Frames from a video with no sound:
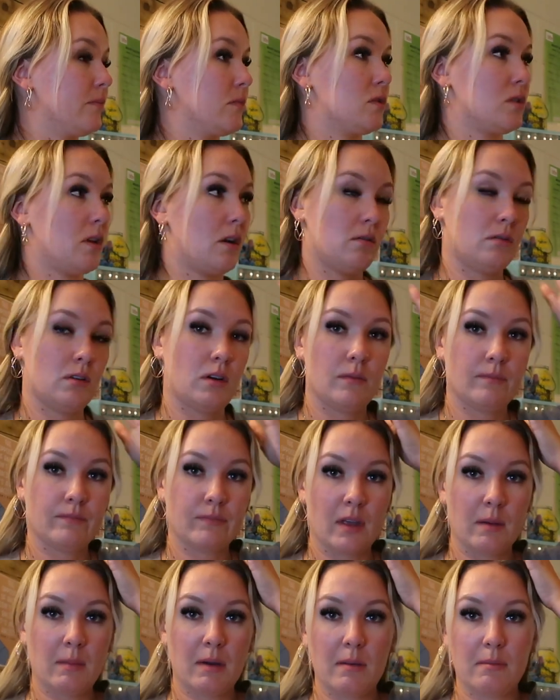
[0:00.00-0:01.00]
So I don't know.
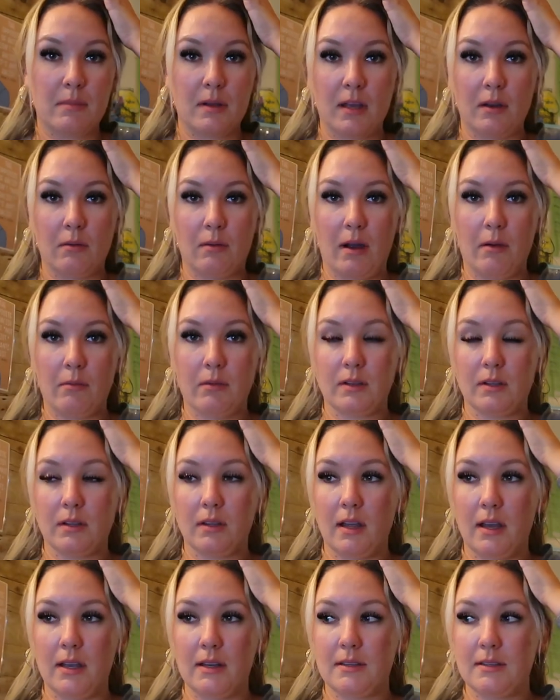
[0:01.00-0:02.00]
I might play around with the
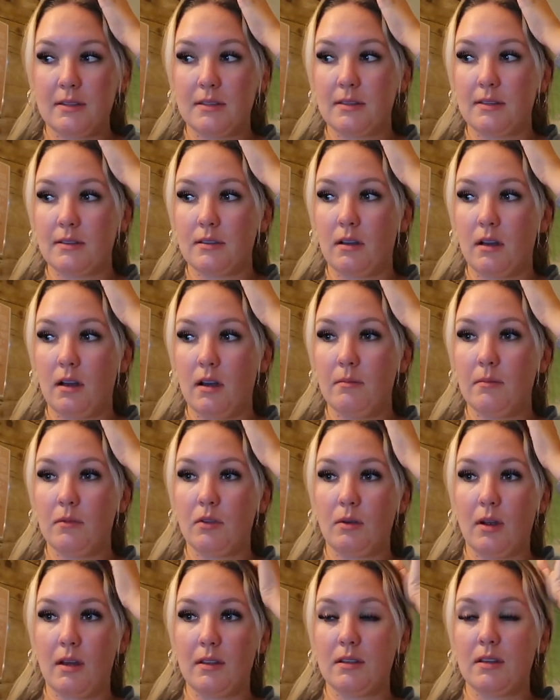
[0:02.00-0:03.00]
lights
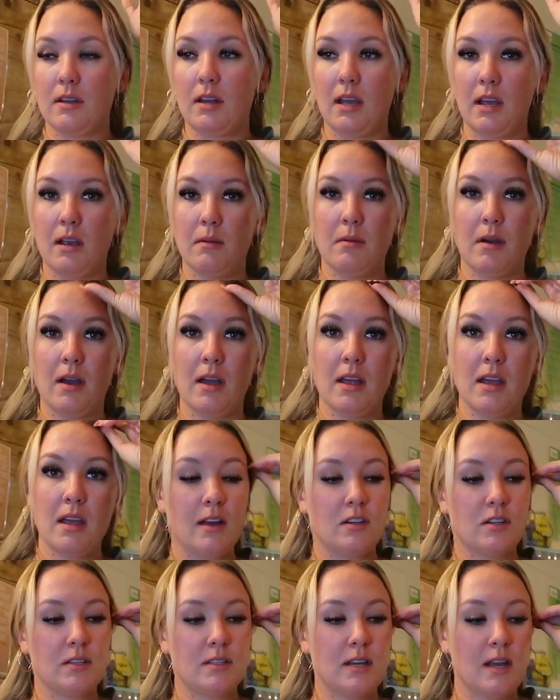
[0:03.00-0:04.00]
throughout the day, but
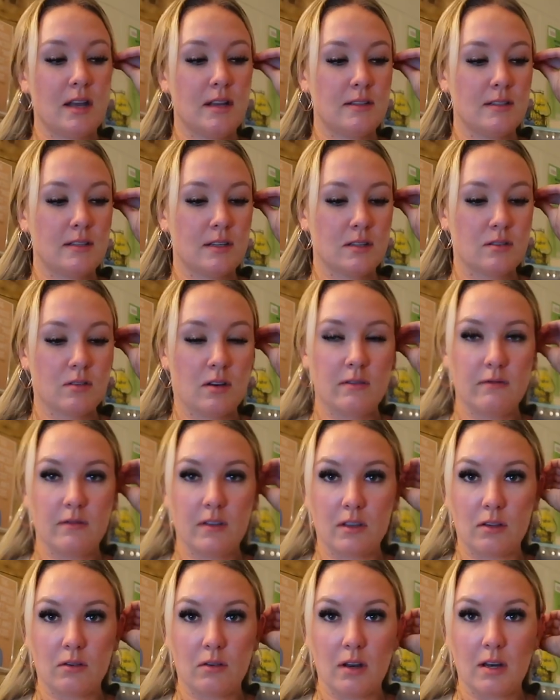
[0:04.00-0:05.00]
I just had 6th grade and
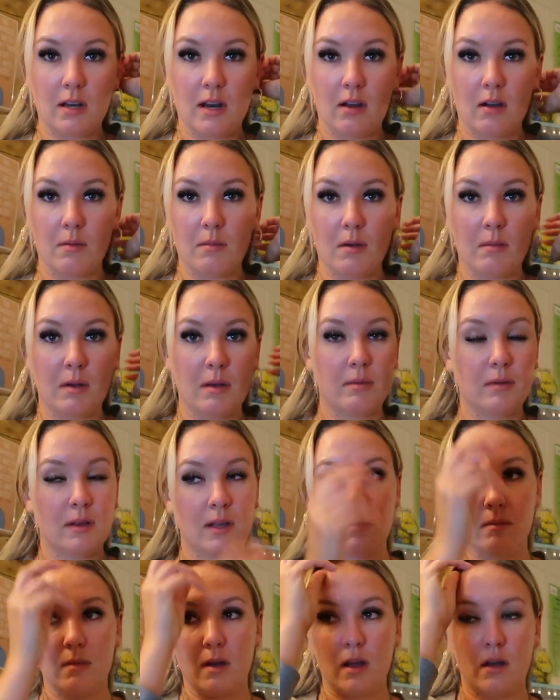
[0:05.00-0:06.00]
5th grade. Now I'm on my
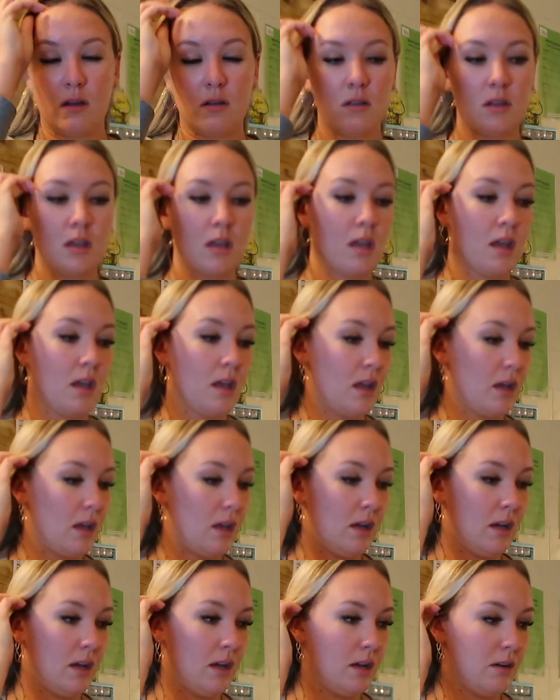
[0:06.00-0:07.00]
plan bell,
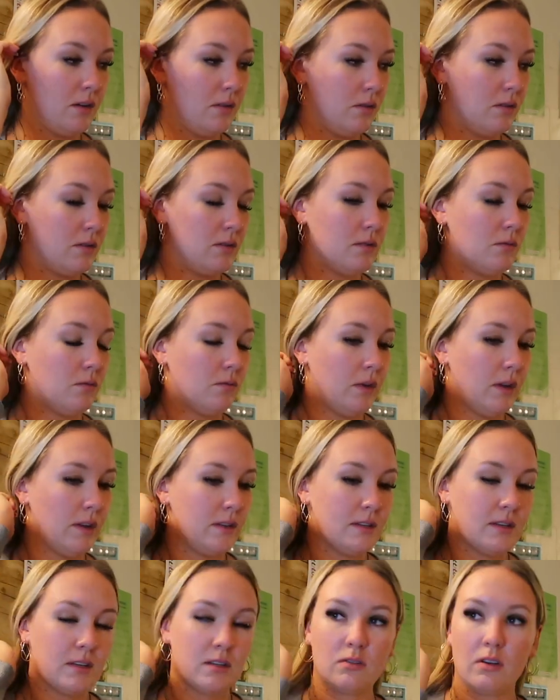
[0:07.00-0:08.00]
and with
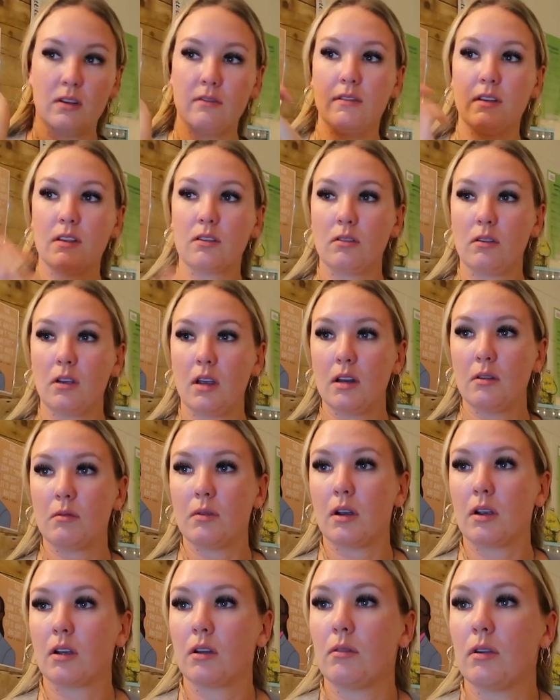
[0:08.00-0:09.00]
6th grade and 5th grade,
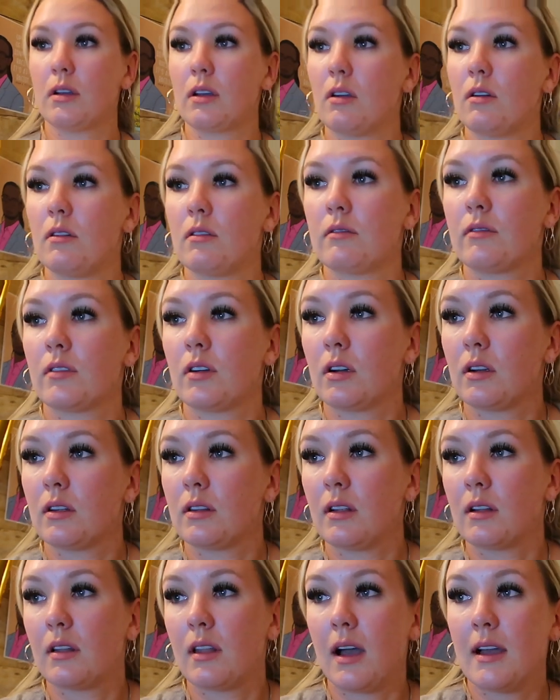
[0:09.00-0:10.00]
we are going over
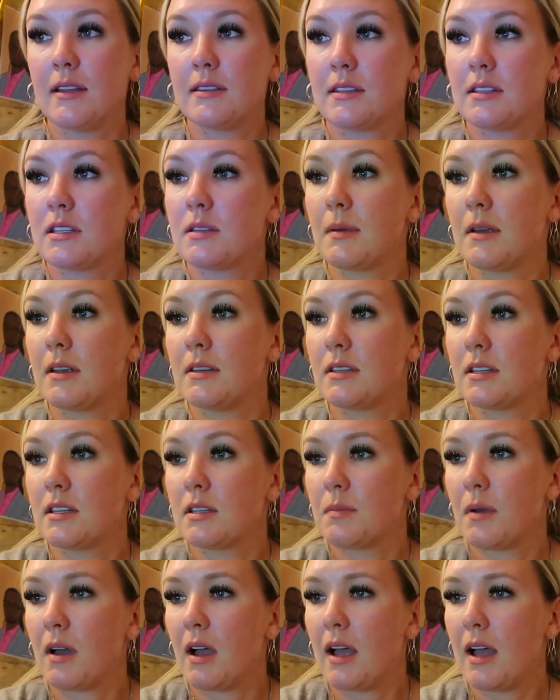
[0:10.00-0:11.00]
the lines and
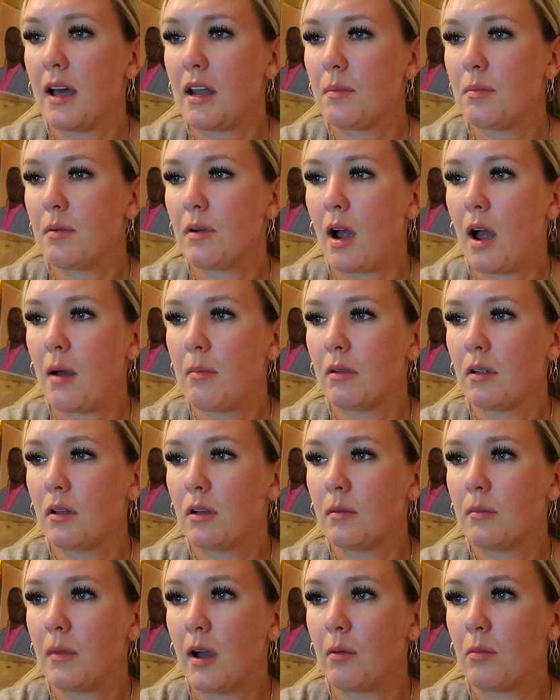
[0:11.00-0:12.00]
spaces, but I had a
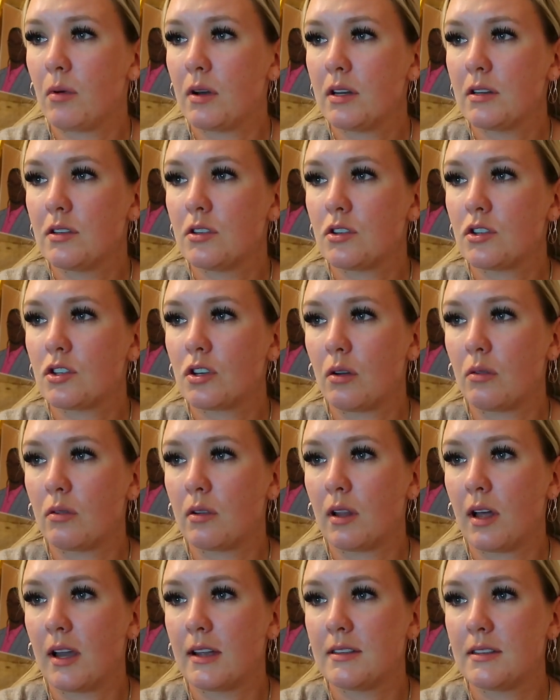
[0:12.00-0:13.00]
problem. I wanted to show the
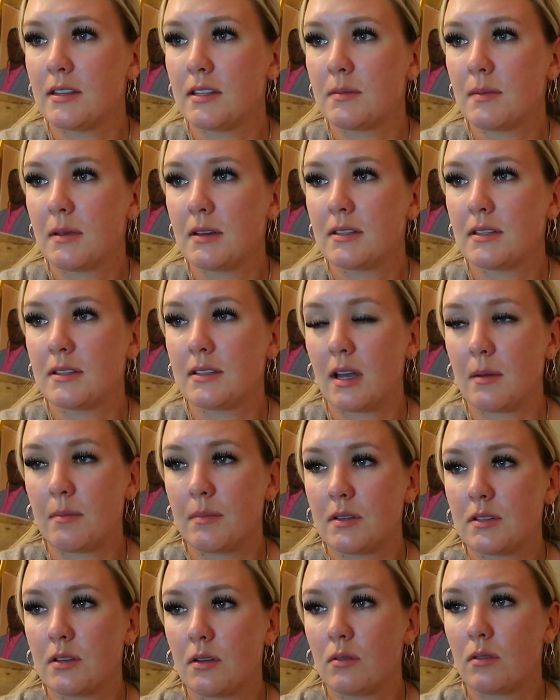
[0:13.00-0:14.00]
lines and spaces
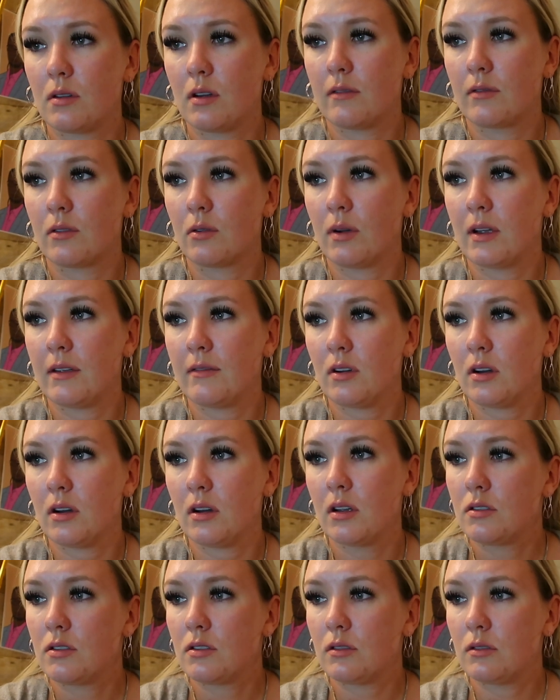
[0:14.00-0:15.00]
episode of Quaver
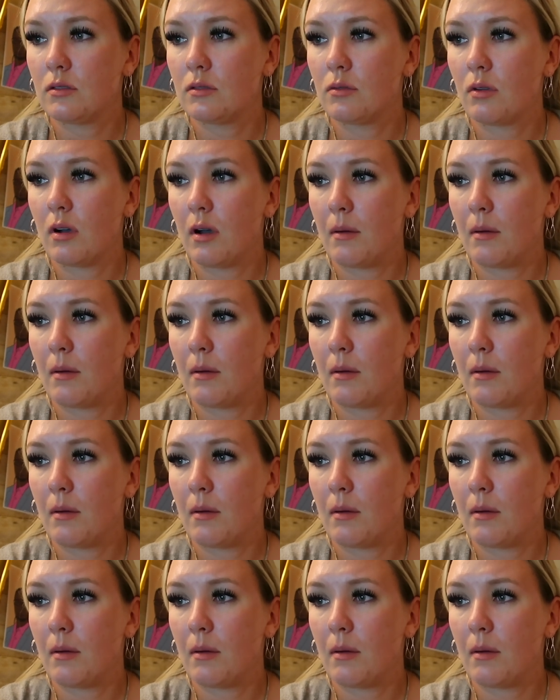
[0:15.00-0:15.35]
to